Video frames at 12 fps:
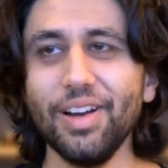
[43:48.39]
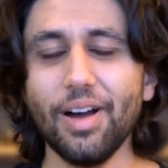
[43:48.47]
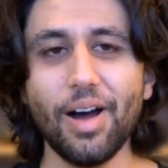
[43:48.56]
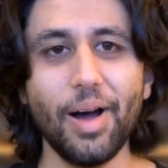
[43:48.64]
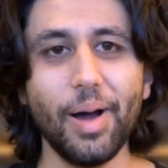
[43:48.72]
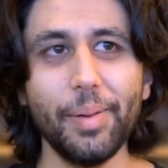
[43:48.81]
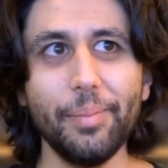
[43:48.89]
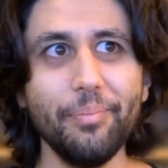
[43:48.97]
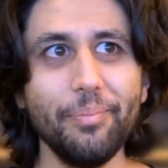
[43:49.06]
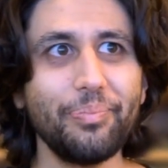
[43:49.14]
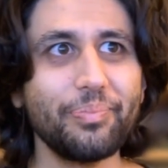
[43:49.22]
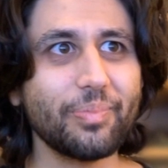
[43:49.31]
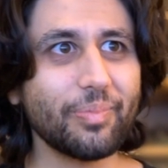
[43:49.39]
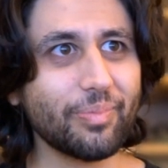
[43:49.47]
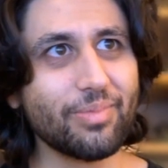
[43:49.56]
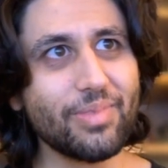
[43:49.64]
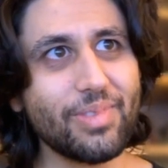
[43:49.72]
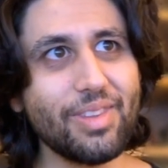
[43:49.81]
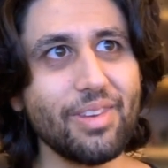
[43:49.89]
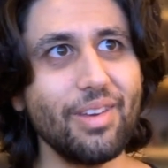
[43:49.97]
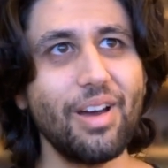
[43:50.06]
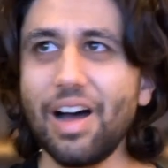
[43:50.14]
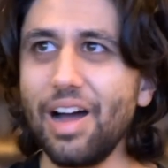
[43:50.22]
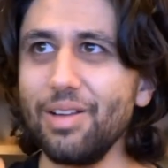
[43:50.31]
Um,
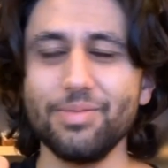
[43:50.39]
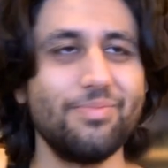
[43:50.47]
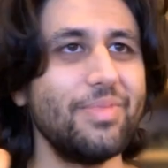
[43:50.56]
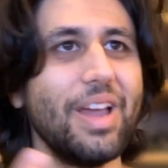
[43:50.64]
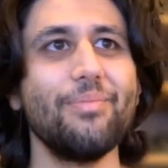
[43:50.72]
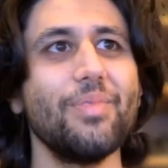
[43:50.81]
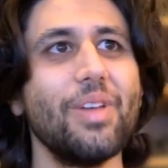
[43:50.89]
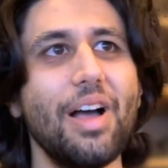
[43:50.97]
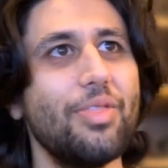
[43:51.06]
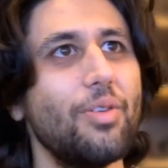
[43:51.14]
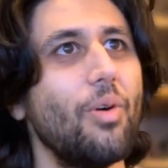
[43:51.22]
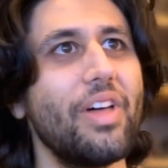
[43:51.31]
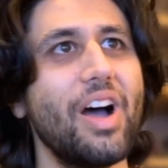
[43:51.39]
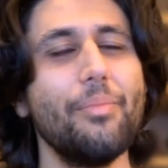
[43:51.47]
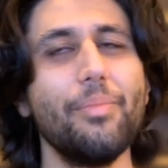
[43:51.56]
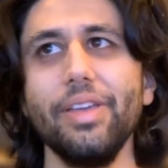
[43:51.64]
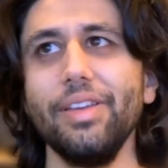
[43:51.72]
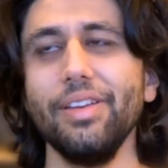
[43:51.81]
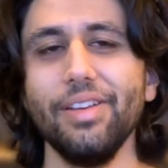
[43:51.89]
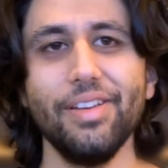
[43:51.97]
I yeah, I thought that would be,